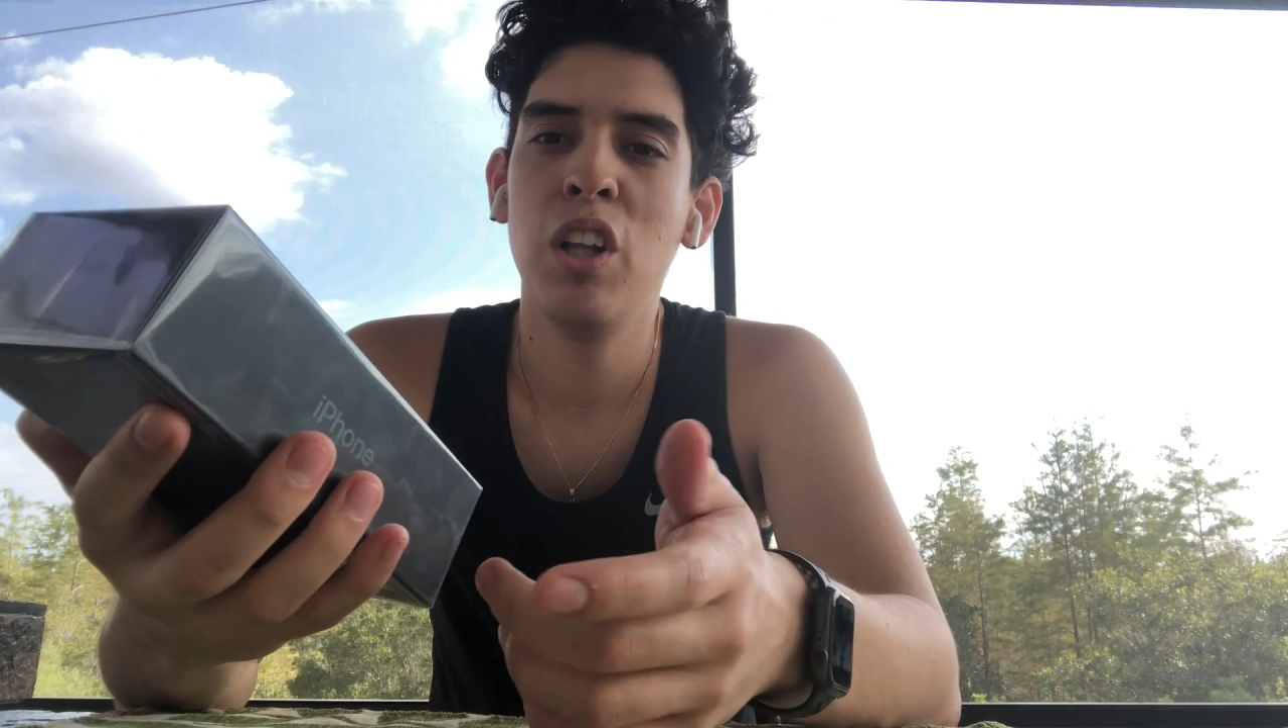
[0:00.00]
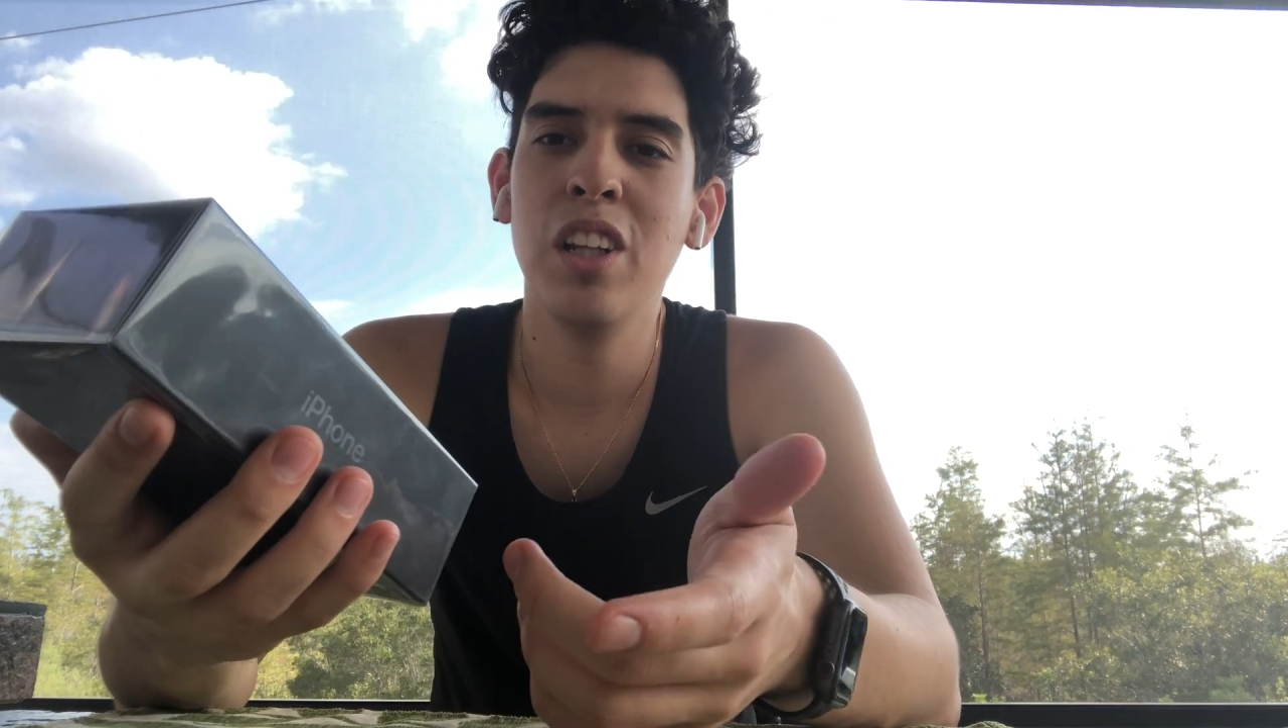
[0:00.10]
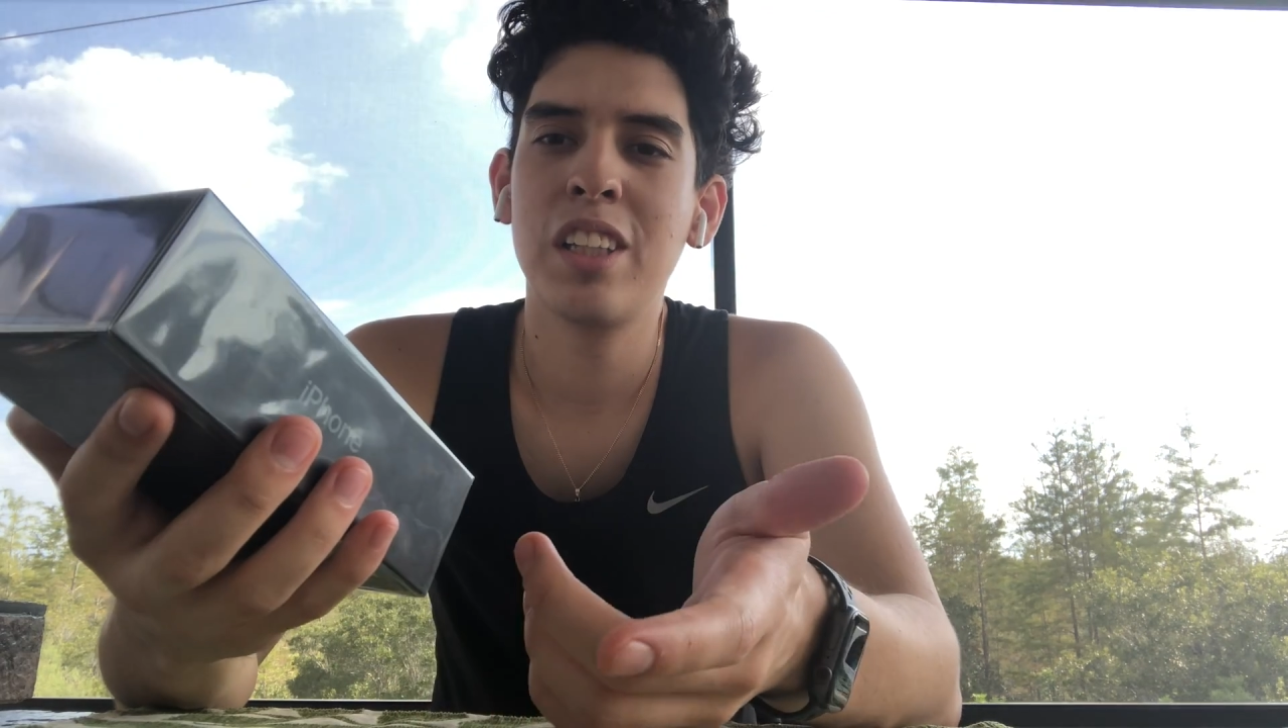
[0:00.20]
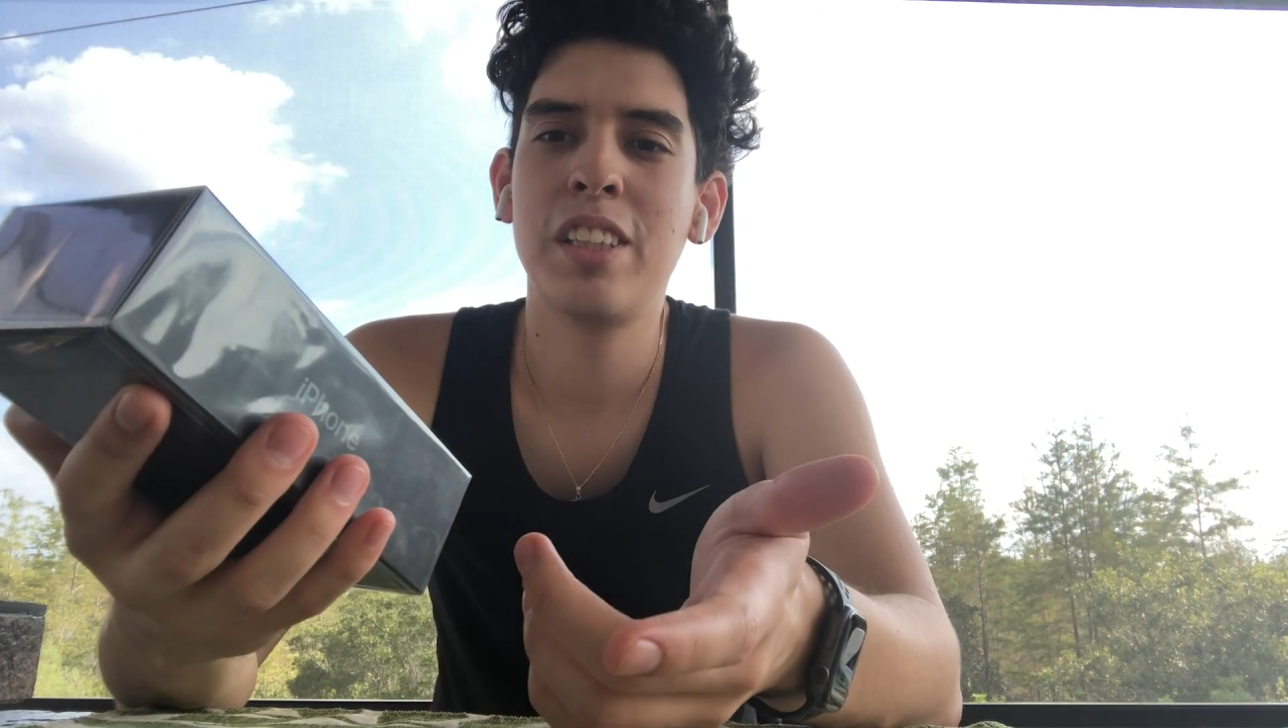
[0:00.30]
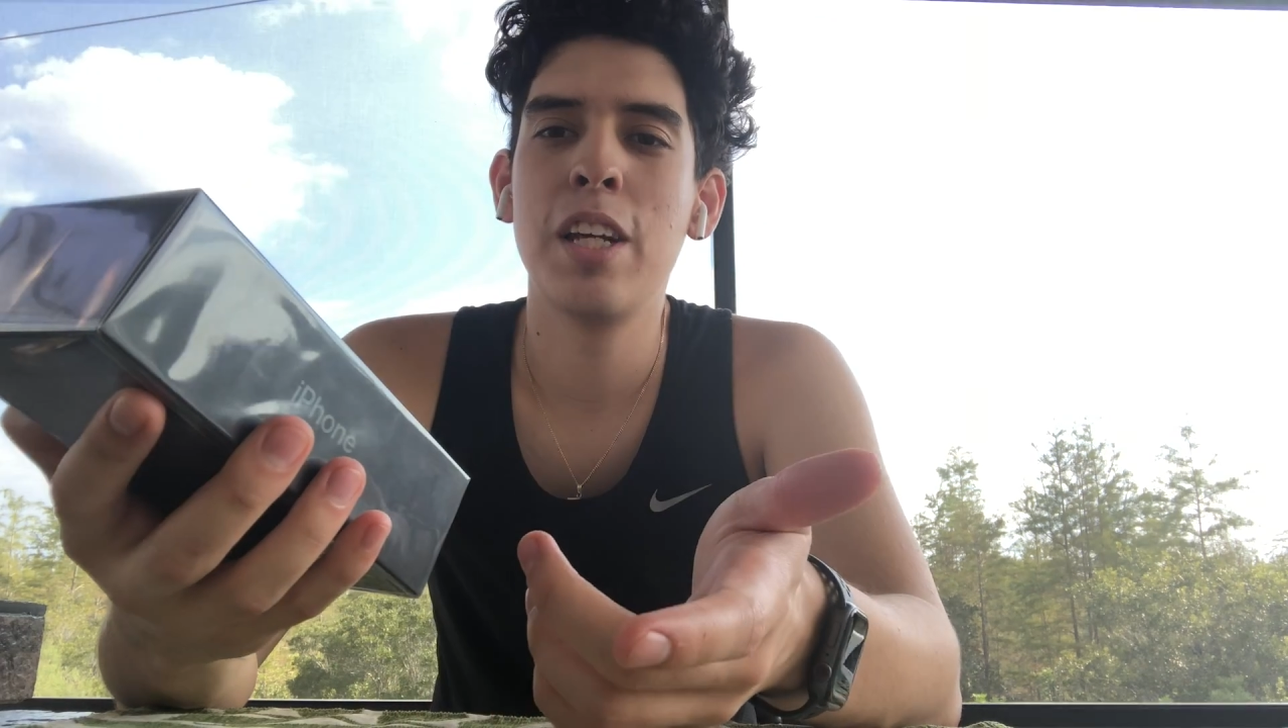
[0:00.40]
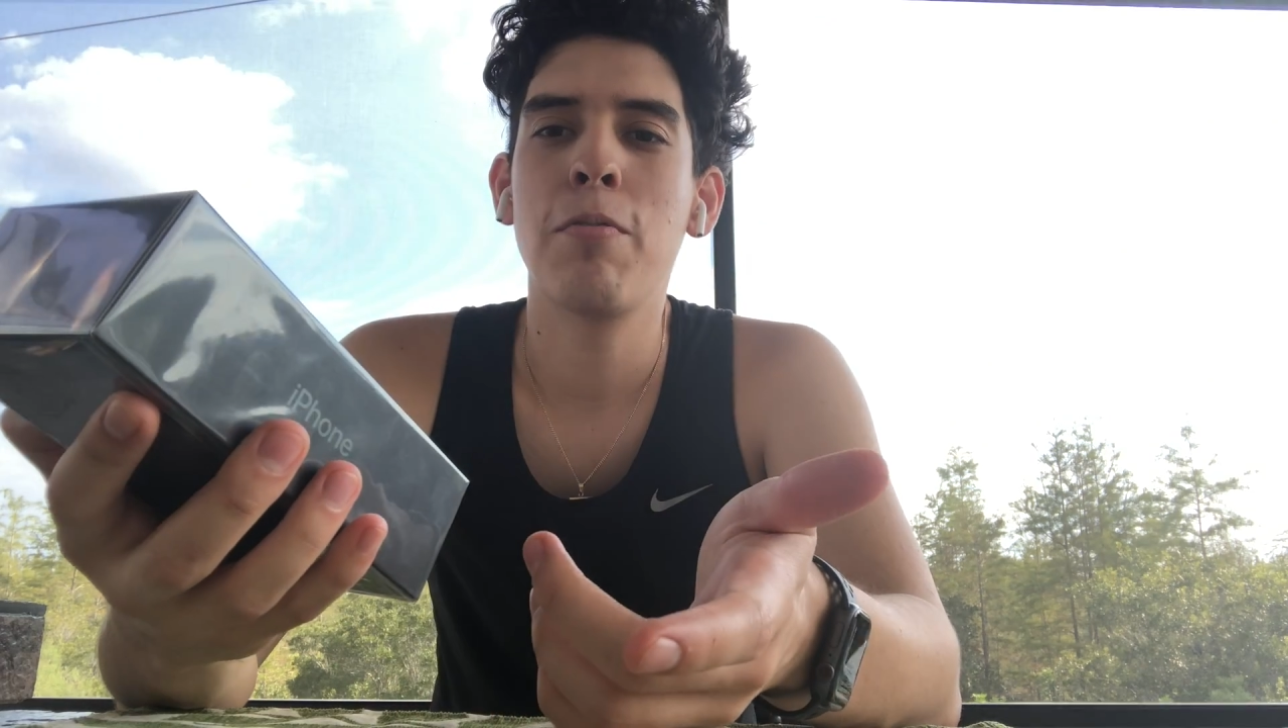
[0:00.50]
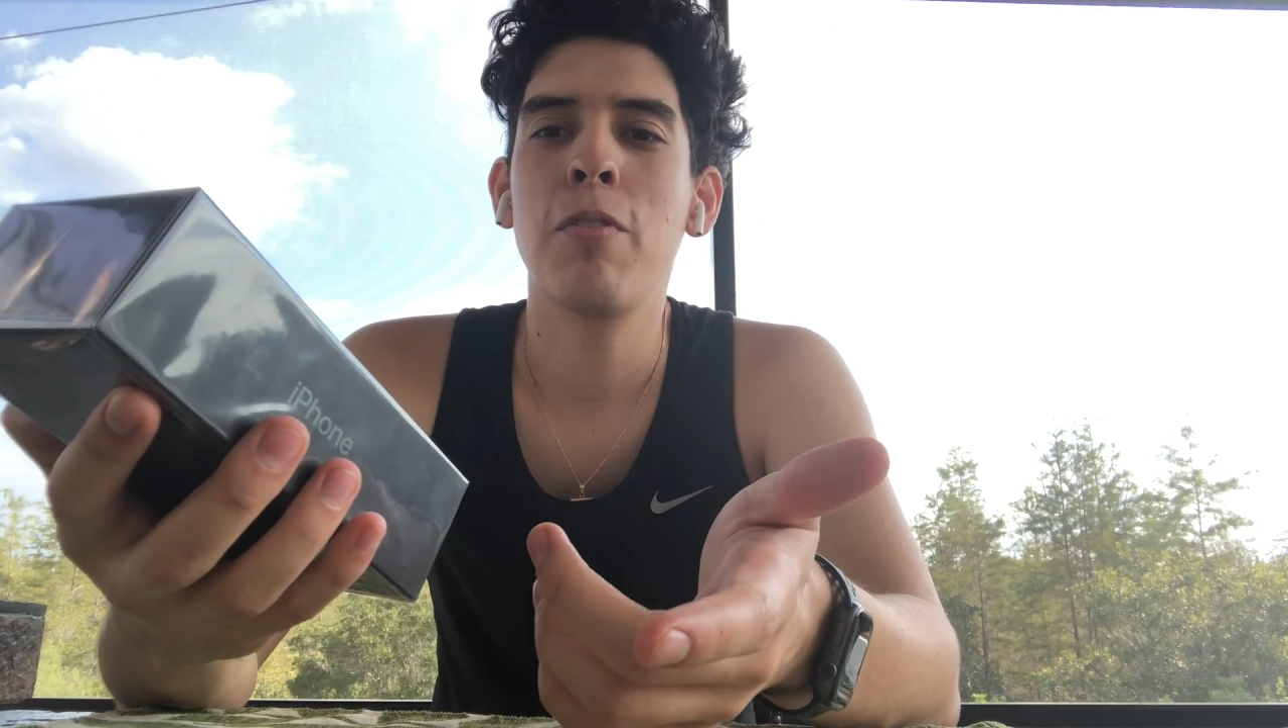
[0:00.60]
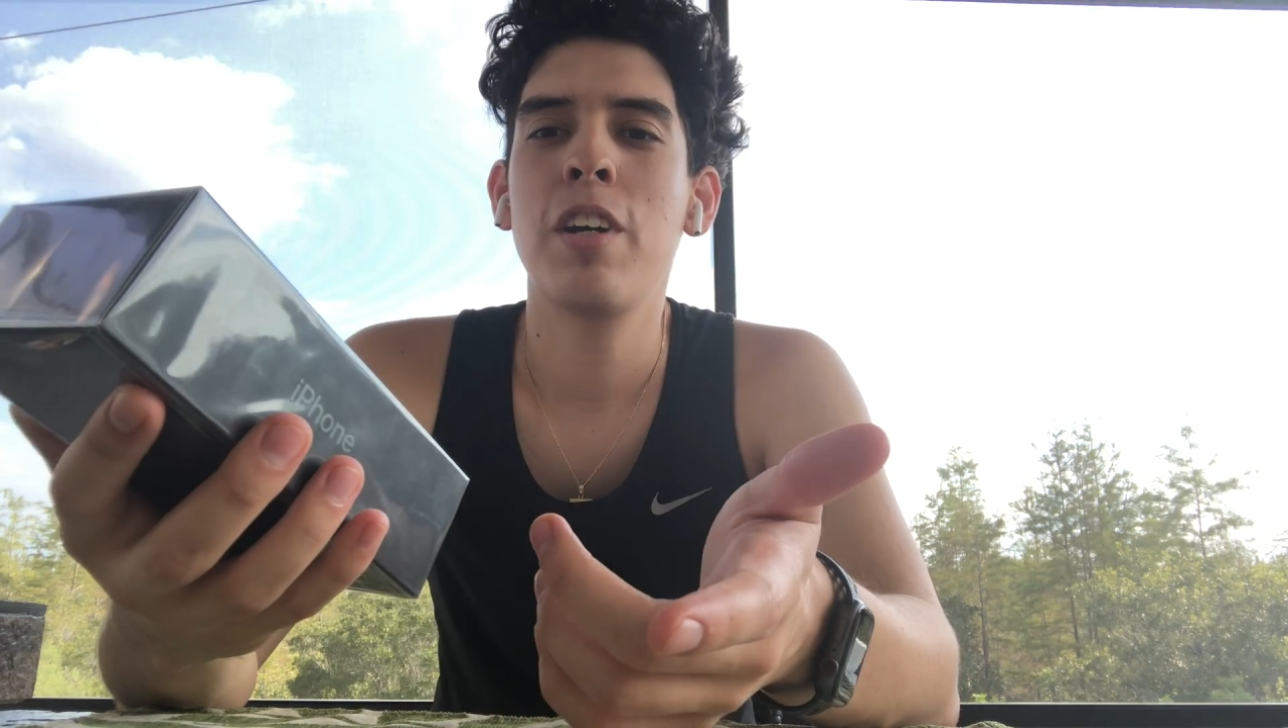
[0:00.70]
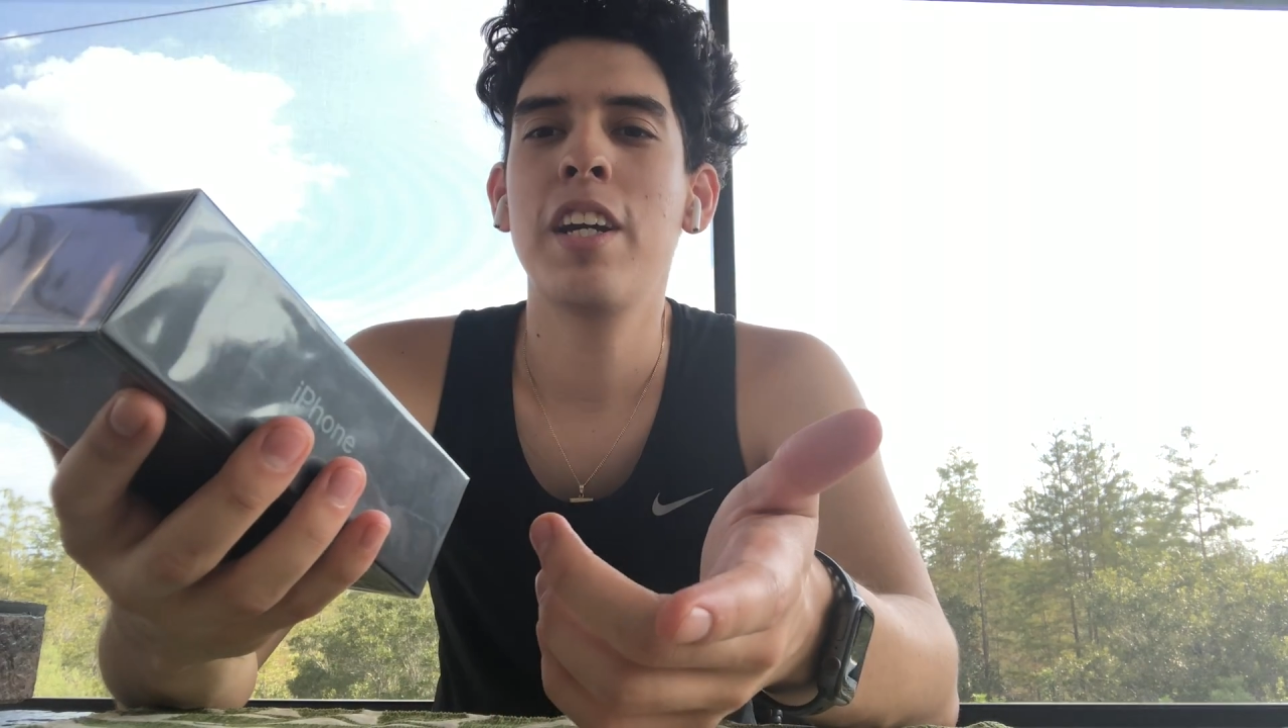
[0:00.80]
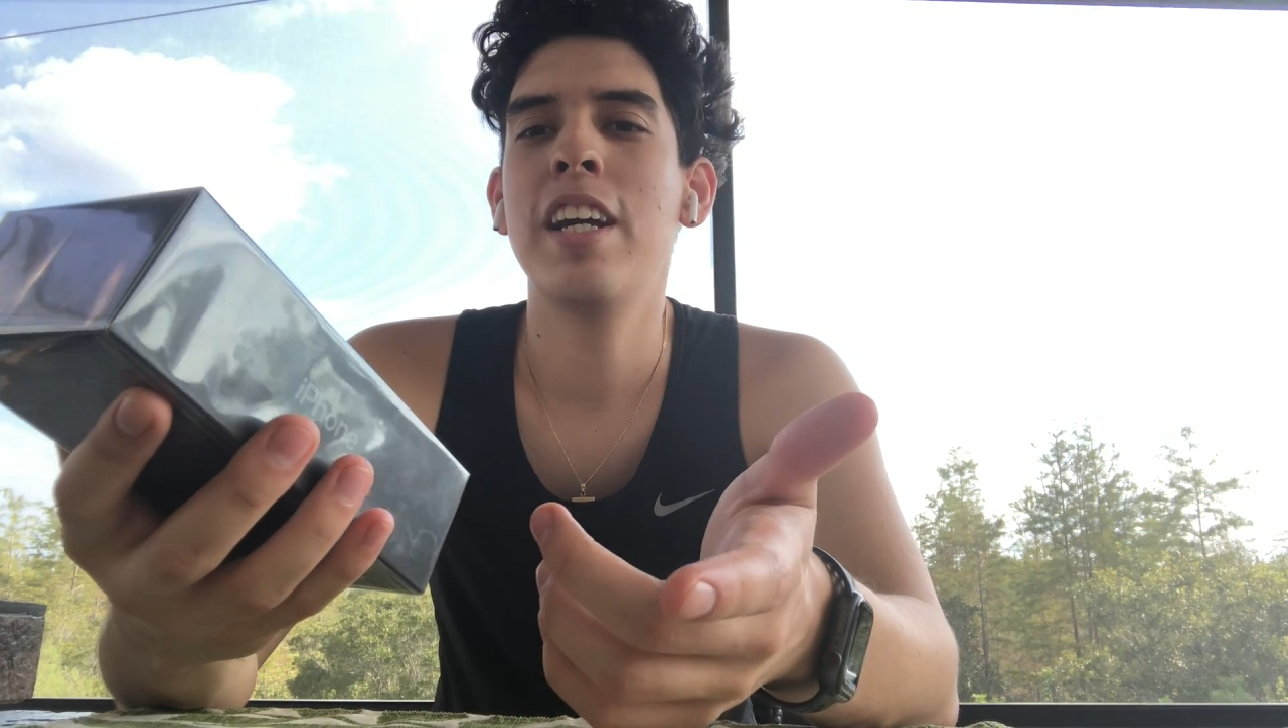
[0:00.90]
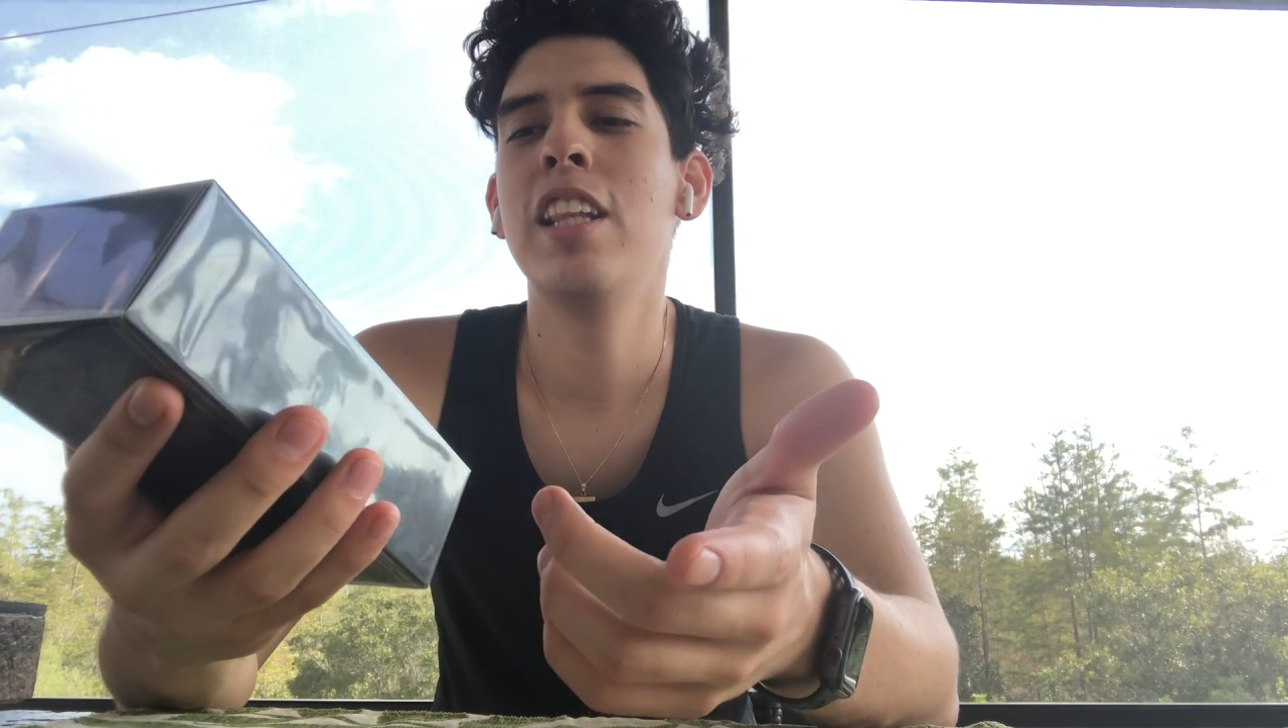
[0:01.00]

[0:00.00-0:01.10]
it looks different,